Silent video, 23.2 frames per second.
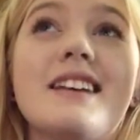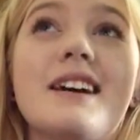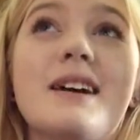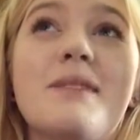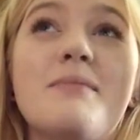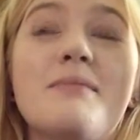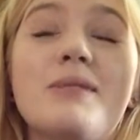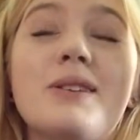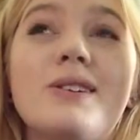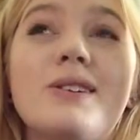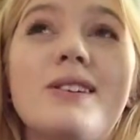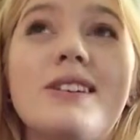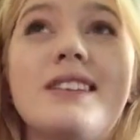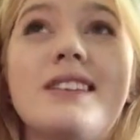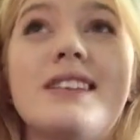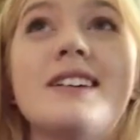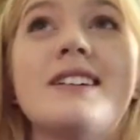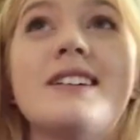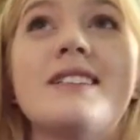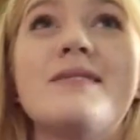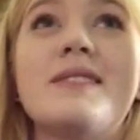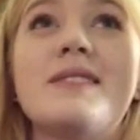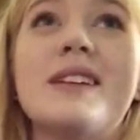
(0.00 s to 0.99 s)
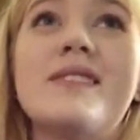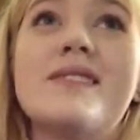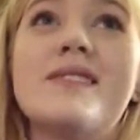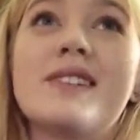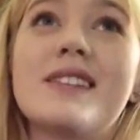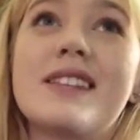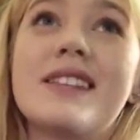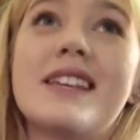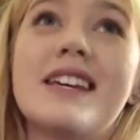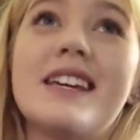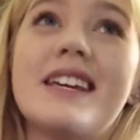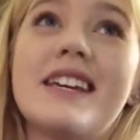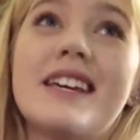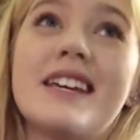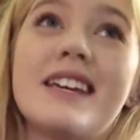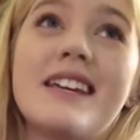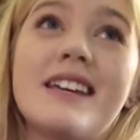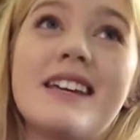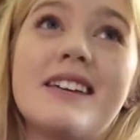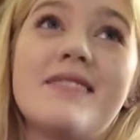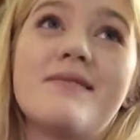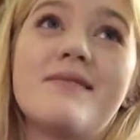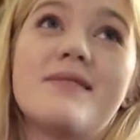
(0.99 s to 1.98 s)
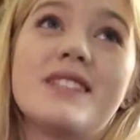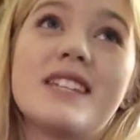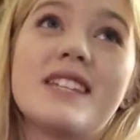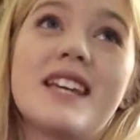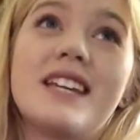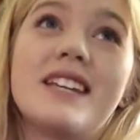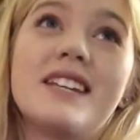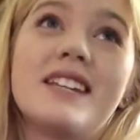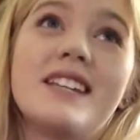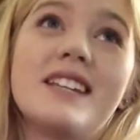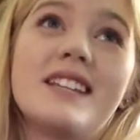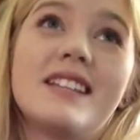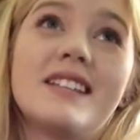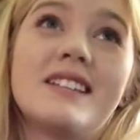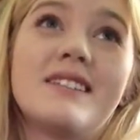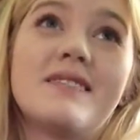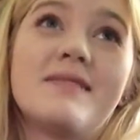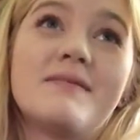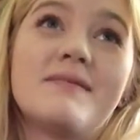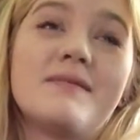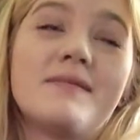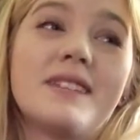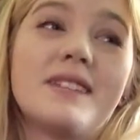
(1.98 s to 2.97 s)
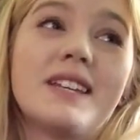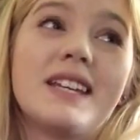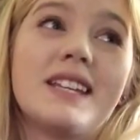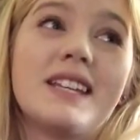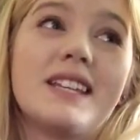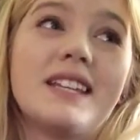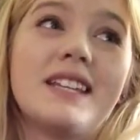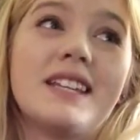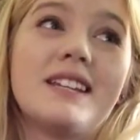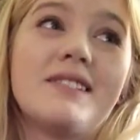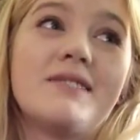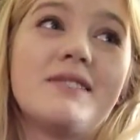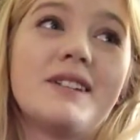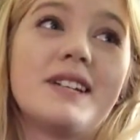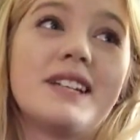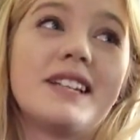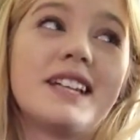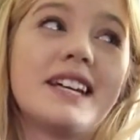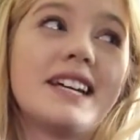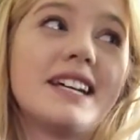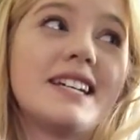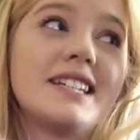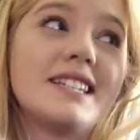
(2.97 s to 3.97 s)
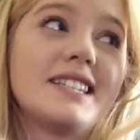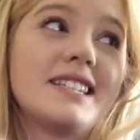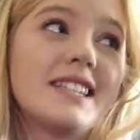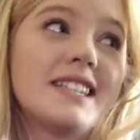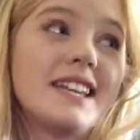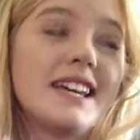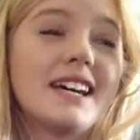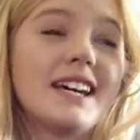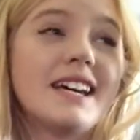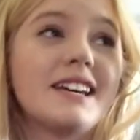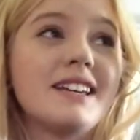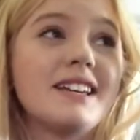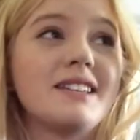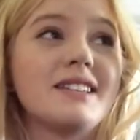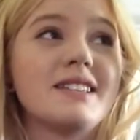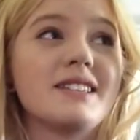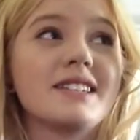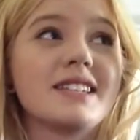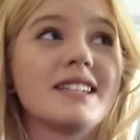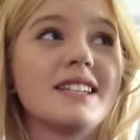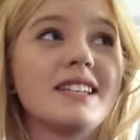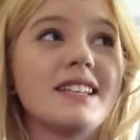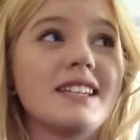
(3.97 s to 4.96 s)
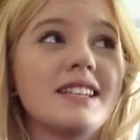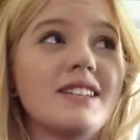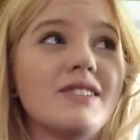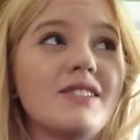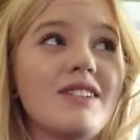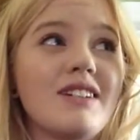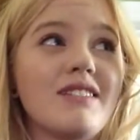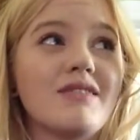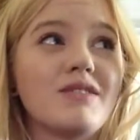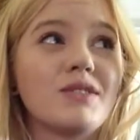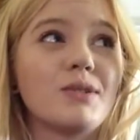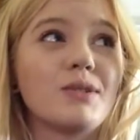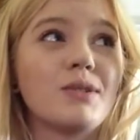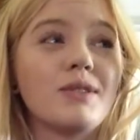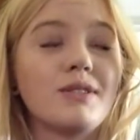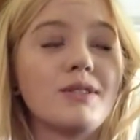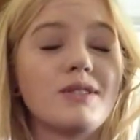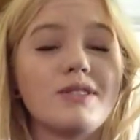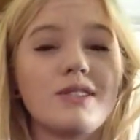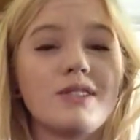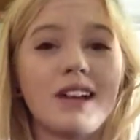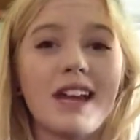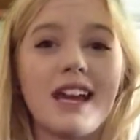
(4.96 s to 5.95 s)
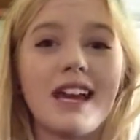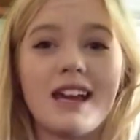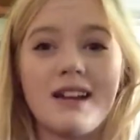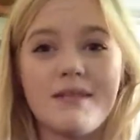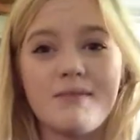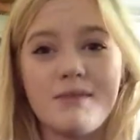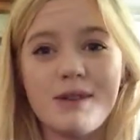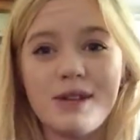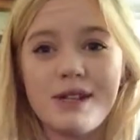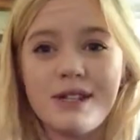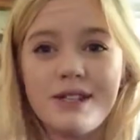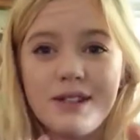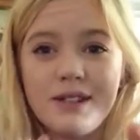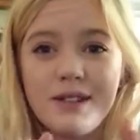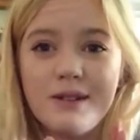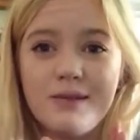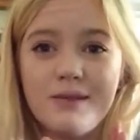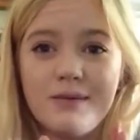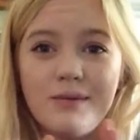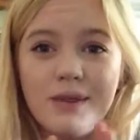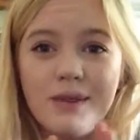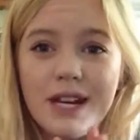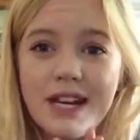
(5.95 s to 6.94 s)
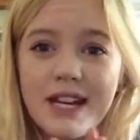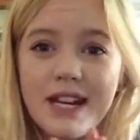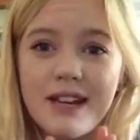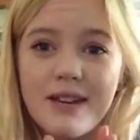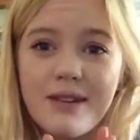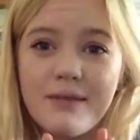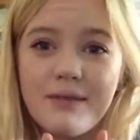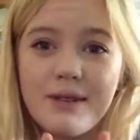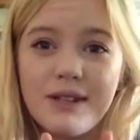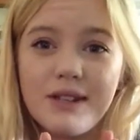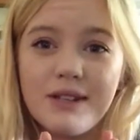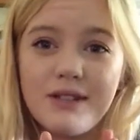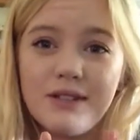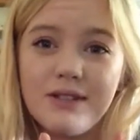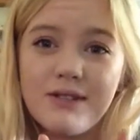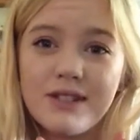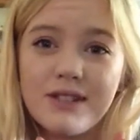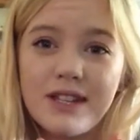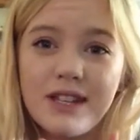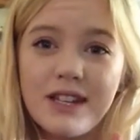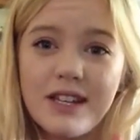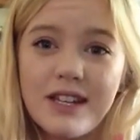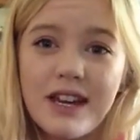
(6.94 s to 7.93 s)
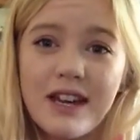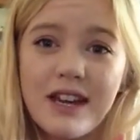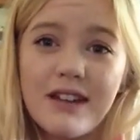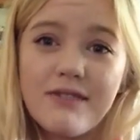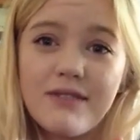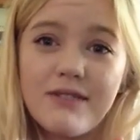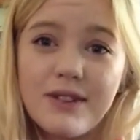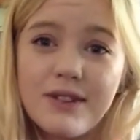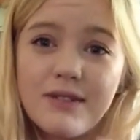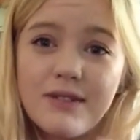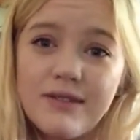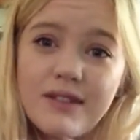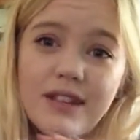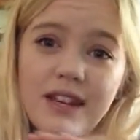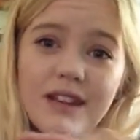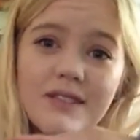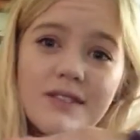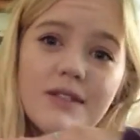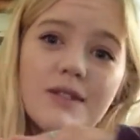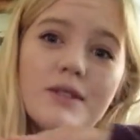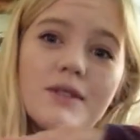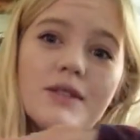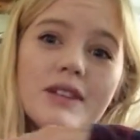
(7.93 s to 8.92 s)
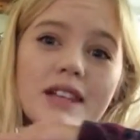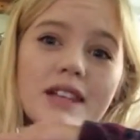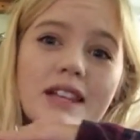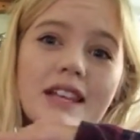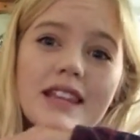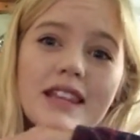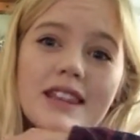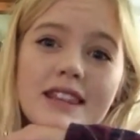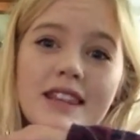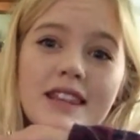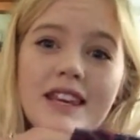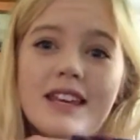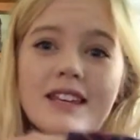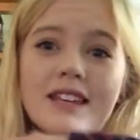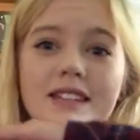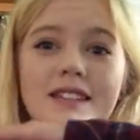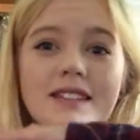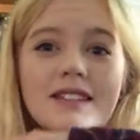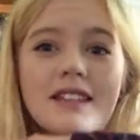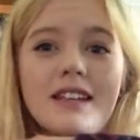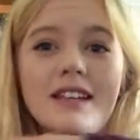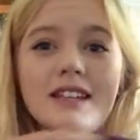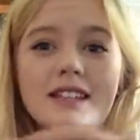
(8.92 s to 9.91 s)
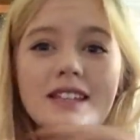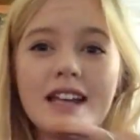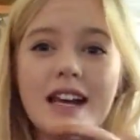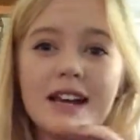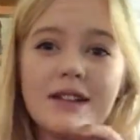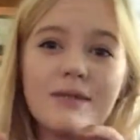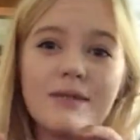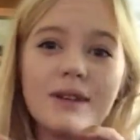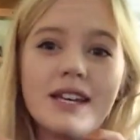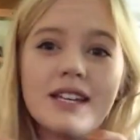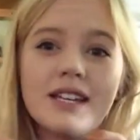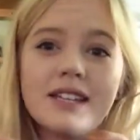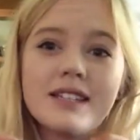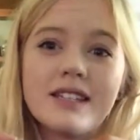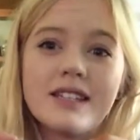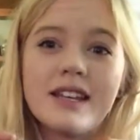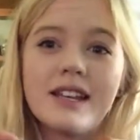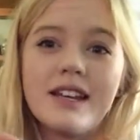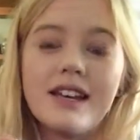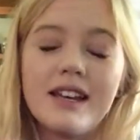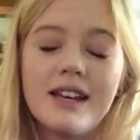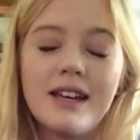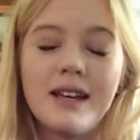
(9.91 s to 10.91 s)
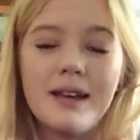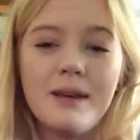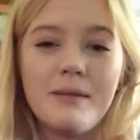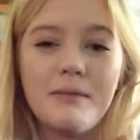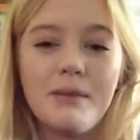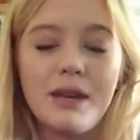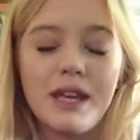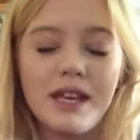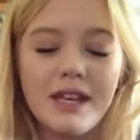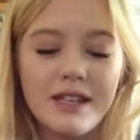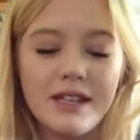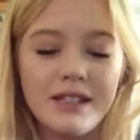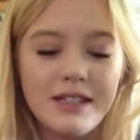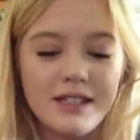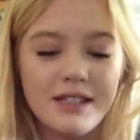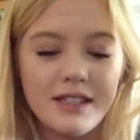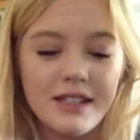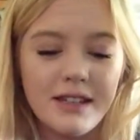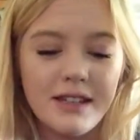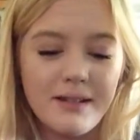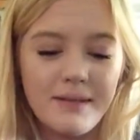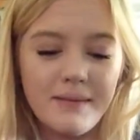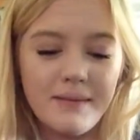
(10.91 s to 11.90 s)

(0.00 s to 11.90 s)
uploaded them and everything and was editing them, and then I realized that you have to hold your camera a certain way when you're using an iPhone. You have to hold it like this, like sideways, because